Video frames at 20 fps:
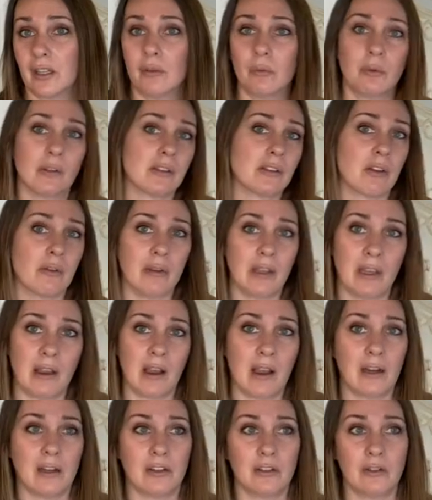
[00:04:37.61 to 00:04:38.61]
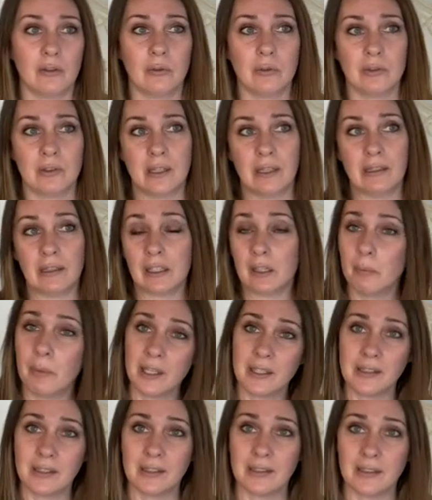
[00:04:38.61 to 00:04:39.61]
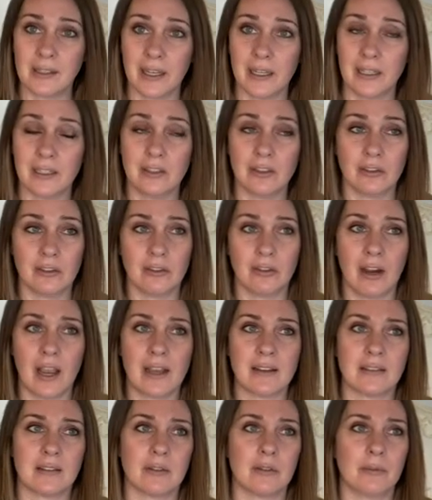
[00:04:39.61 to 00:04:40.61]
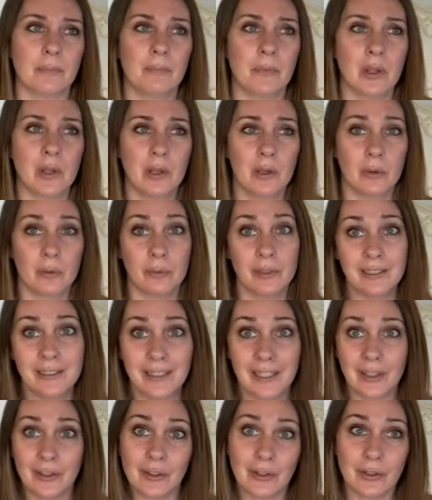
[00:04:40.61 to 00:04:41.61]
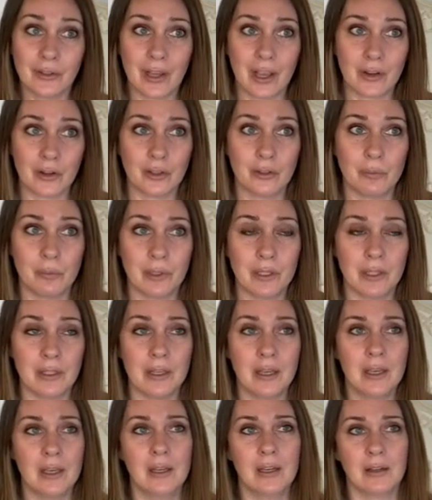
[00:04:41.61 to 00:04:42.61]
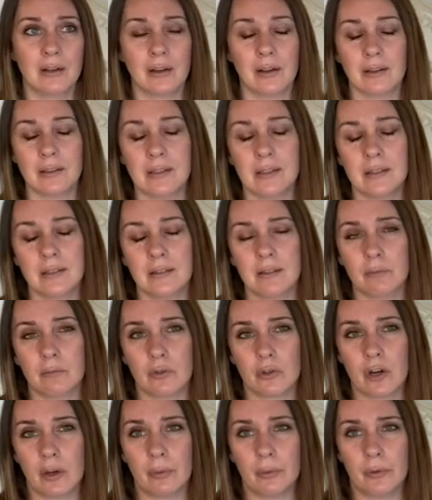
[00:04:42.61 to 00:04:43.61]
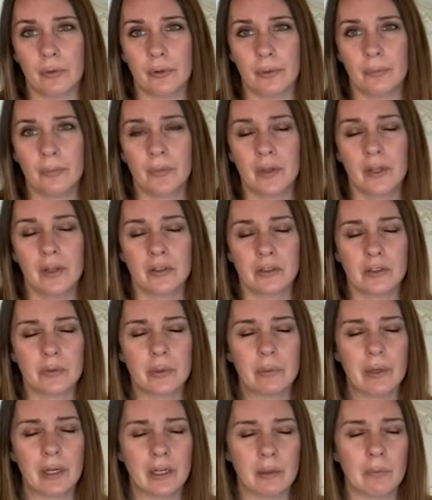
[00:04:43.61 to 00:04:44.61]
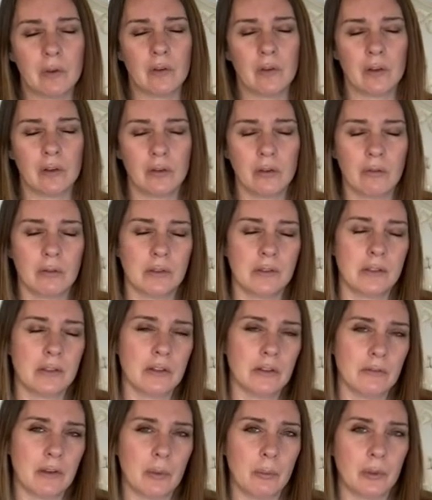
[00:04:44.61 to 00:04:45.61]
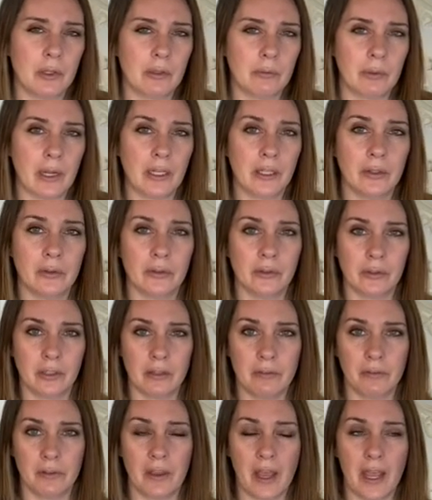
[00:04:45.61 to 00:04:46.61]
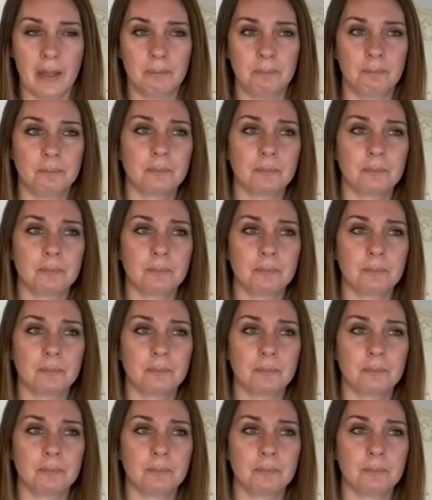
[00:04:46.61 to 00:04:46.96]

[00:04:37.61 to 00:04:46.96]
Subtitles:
What's going on? Are you using a pesticide in your grass or weed killer that could be causing some trouble? So we recommend that you go and see your vet pretty regularly for that.